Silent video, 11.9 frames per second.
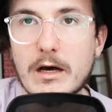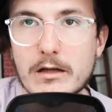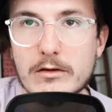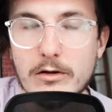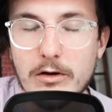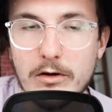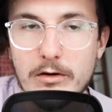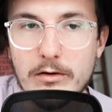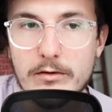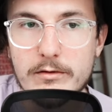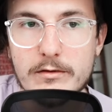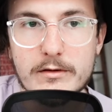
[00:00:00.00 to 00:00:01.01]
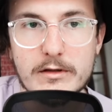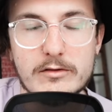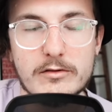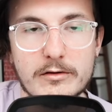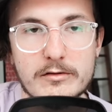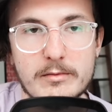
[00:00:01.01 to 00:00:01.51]
Hello. This
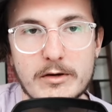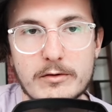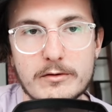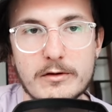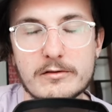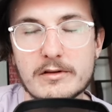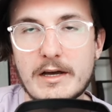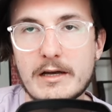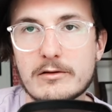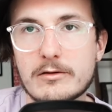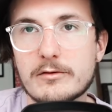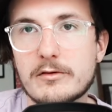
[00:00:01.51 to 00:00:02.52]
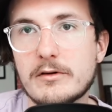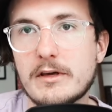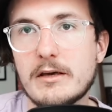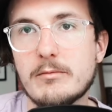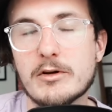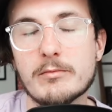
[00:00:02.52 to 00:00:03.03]
song is about all those landlords who
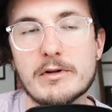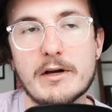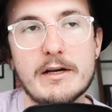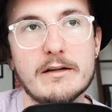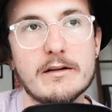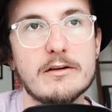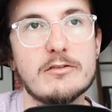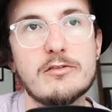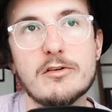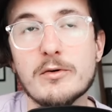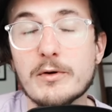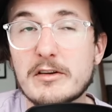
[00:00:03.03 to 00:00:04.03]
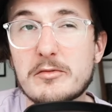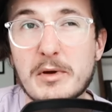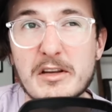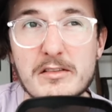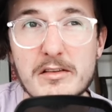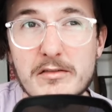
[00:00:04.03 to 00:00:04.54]
keep complaining that it's too
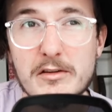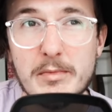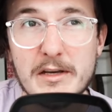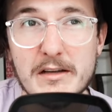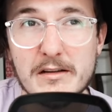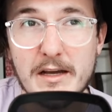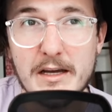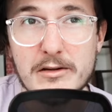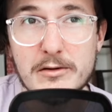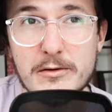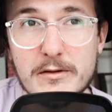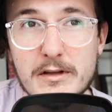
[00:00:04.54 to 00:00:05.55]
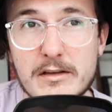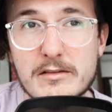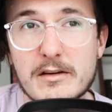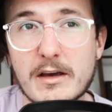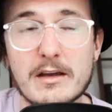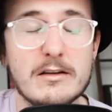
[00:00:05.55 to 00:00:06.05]
expensive to be a landlord these
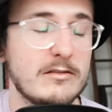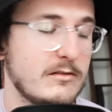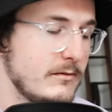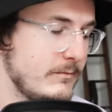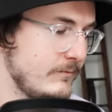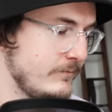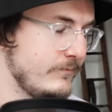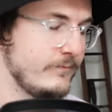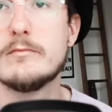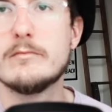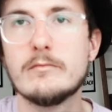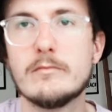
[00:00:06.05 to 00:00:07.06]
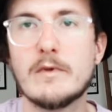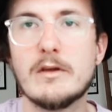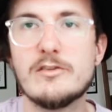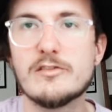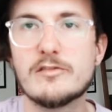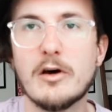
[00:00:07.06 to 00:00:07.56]
days.
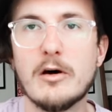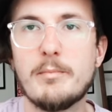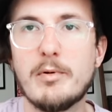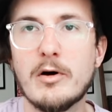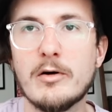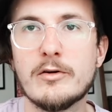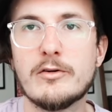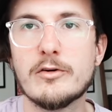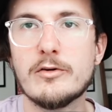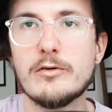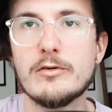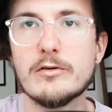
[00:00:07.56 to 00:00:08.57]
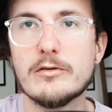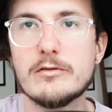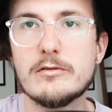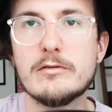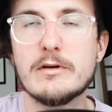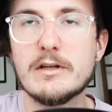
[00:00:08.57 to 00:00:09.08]
Just hop on Google
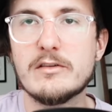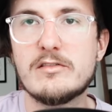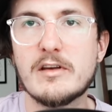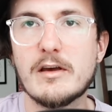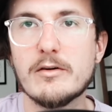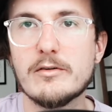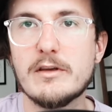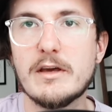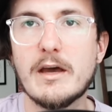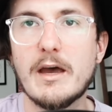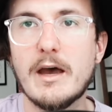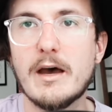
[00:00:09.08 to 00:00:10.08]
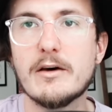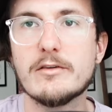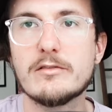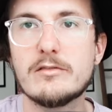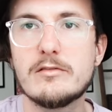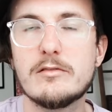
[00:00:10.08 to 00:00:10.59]
and sell your
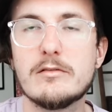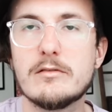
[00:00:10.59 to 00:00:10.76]
house.